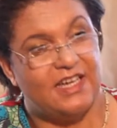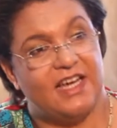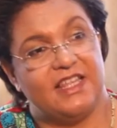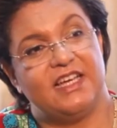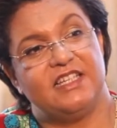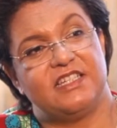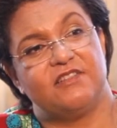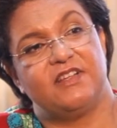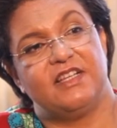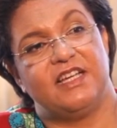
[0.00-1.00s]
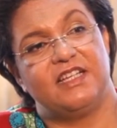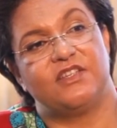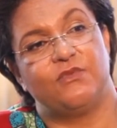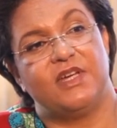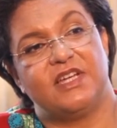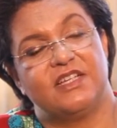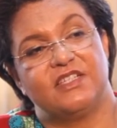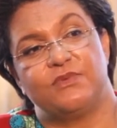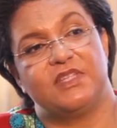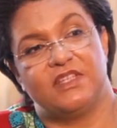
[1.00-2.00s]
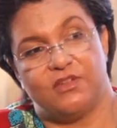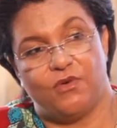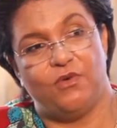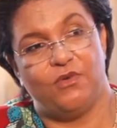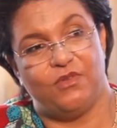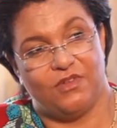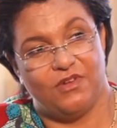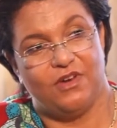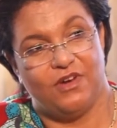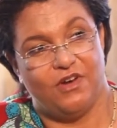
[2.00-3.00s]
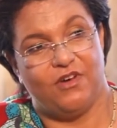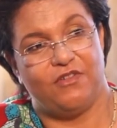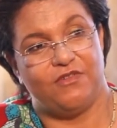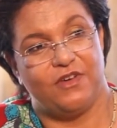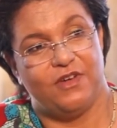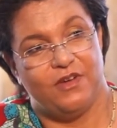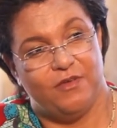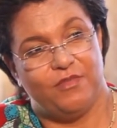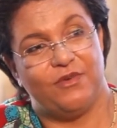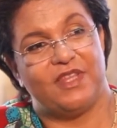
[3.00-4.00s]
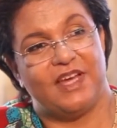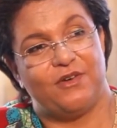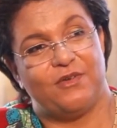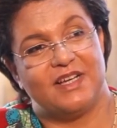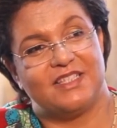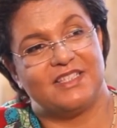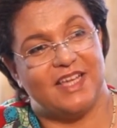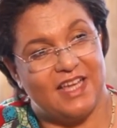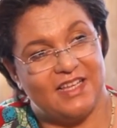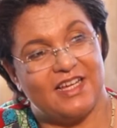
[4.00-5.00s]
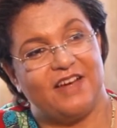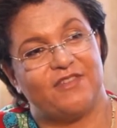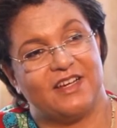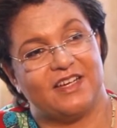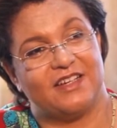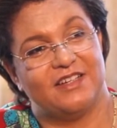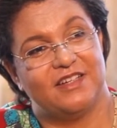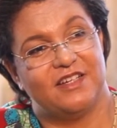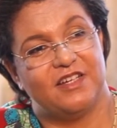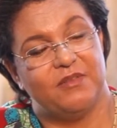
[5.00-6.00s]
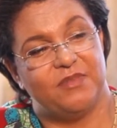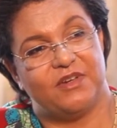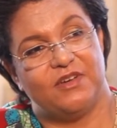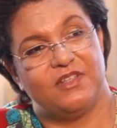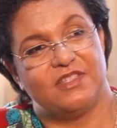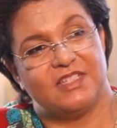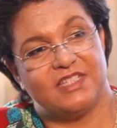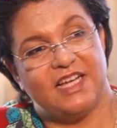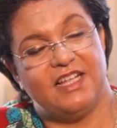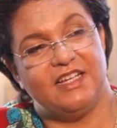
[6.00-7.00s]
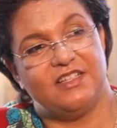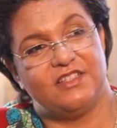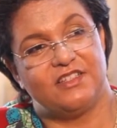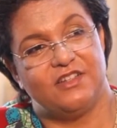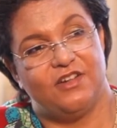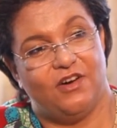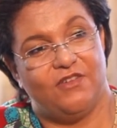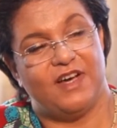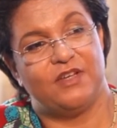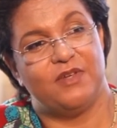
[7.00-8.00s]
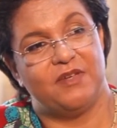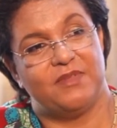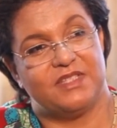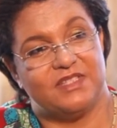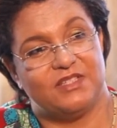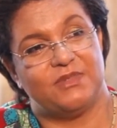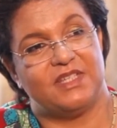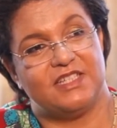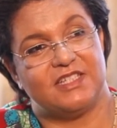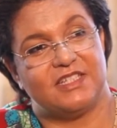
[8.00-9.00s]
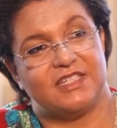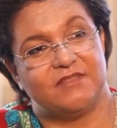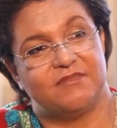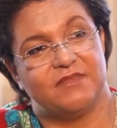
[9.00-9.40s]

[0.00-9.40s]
And that generally is a weakness within the whole of both ECOWAS and Africa, because the challenge of our doing business with each other